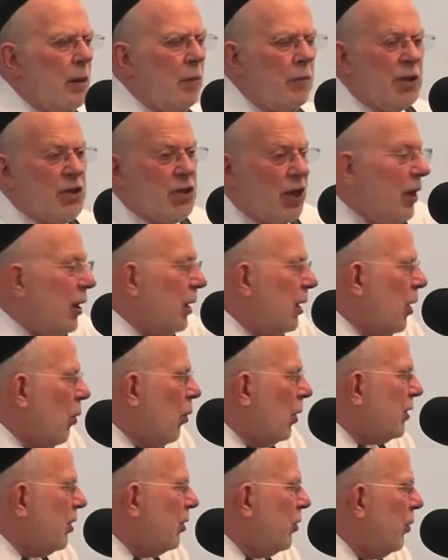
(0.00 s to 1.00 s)
But she didn't know
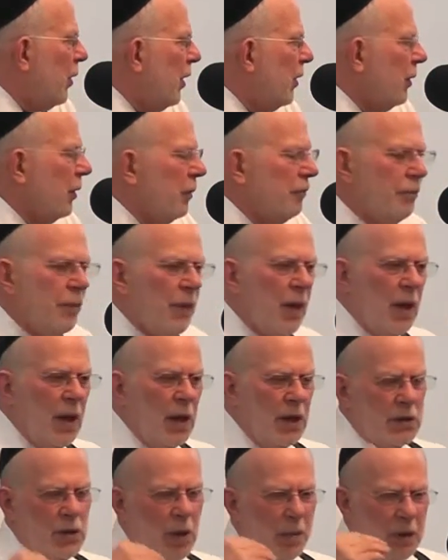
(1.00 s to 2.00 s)
what to do either.
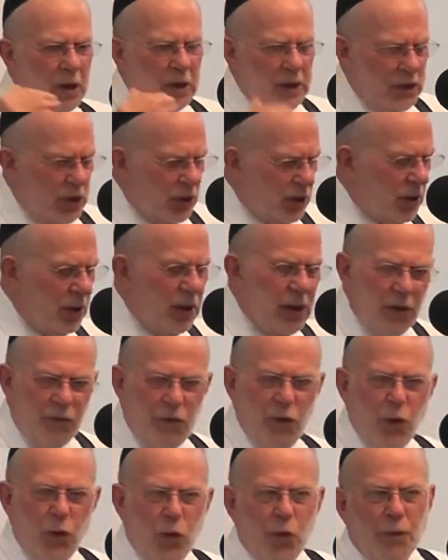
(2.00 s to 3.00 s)
So I'm going to just
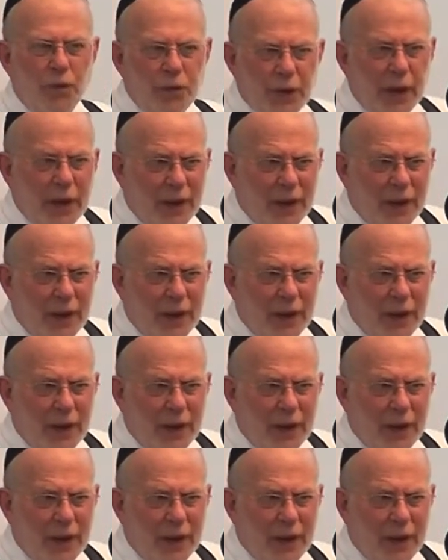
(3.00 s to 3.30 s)
give you